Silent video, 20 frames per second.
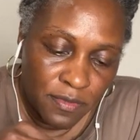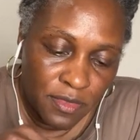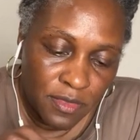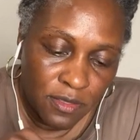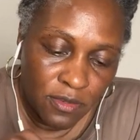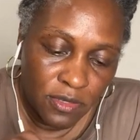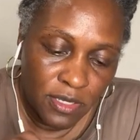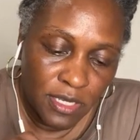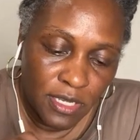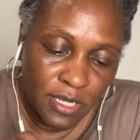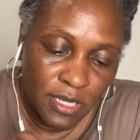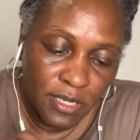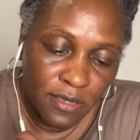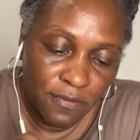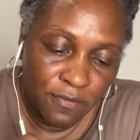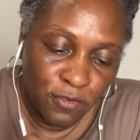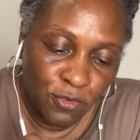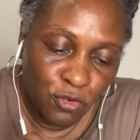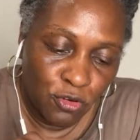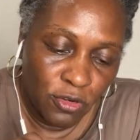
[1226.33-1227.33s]
Okay, I got
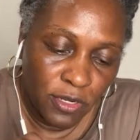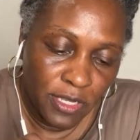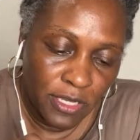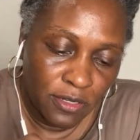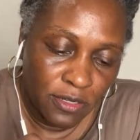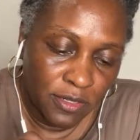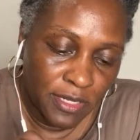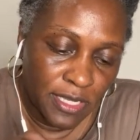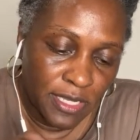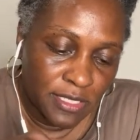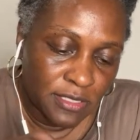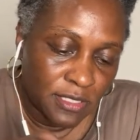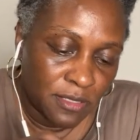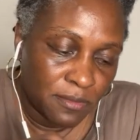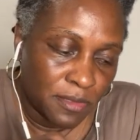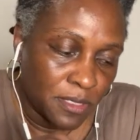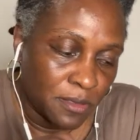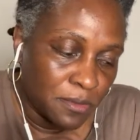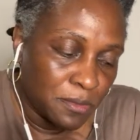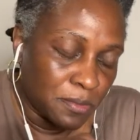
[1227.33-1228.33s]
4 out on accident, but
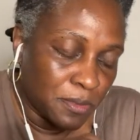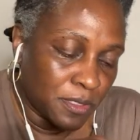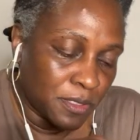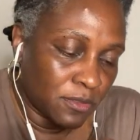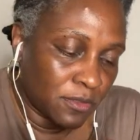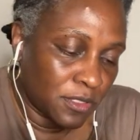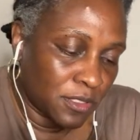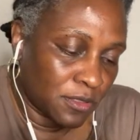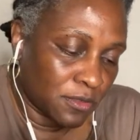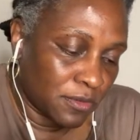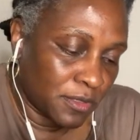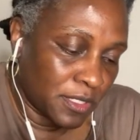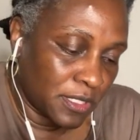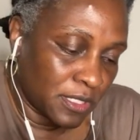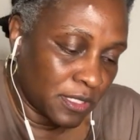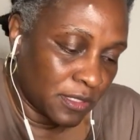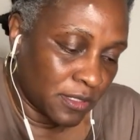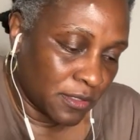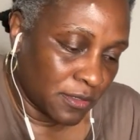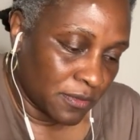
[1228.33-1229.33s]
I'm gonna put only 3 in
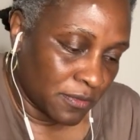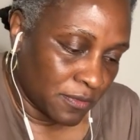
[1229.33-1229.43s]
here.